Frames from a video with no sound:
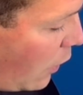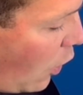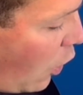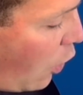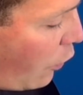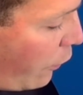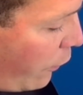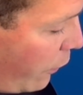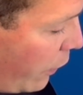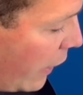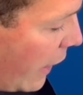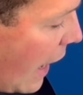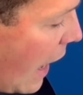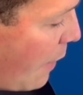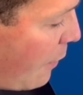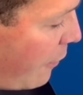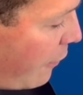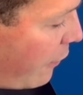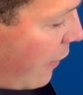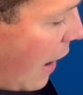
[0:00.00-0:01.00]
off of the
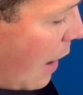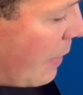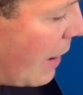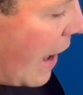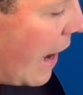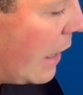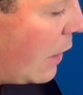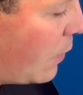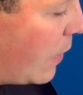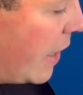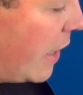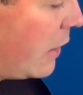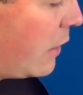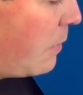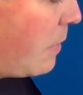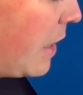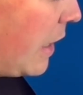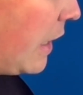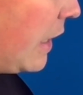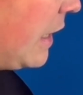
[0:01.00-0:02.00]
carbon fiber anyway to
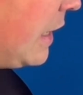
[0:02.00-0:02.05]
make it